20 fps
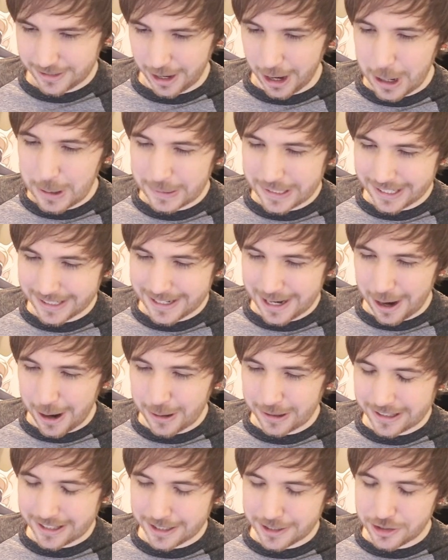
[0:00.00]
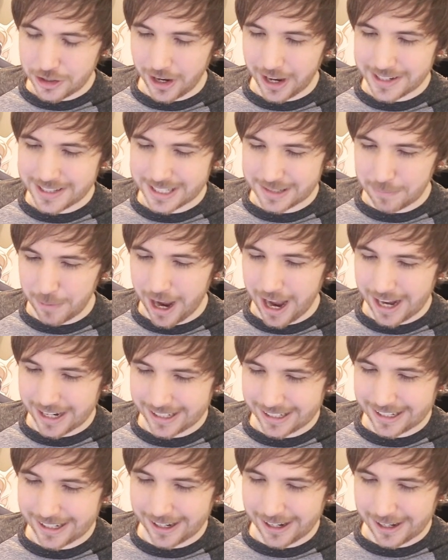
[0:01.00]
Doki Doki Just
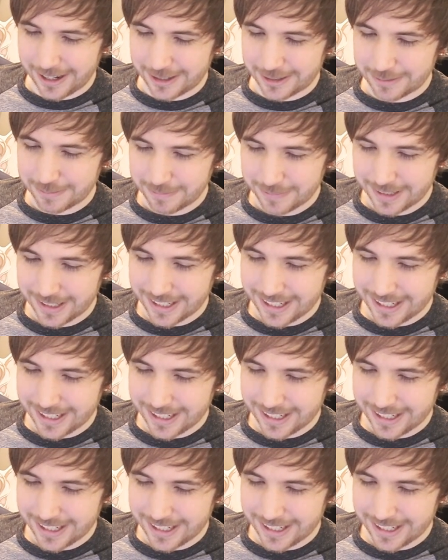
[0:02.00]
Monika.